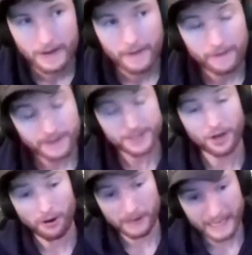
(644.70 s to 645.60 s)
This has
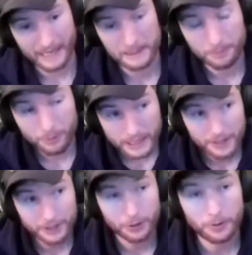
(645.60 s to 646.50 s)
already had a pretty
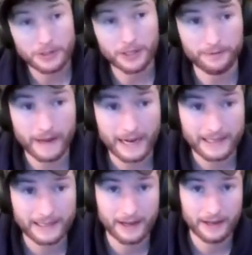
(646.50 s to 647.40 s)
huge effect
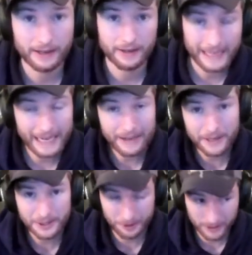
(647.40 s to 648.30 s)
on the
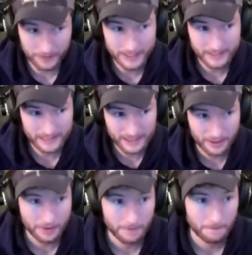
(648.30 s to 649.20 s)
character of this synth.
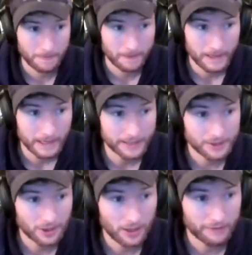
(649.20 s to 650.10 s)
It's
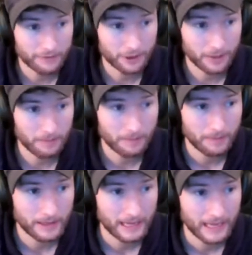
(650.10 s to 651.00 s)
gone from
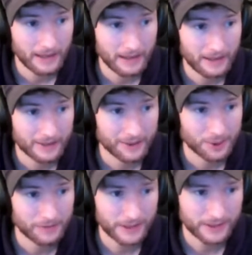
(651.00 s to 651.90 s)
sort
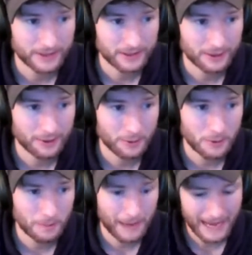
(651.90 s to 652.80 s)
of a slow
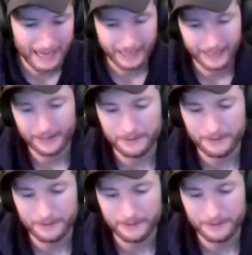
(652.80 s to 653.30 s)
pad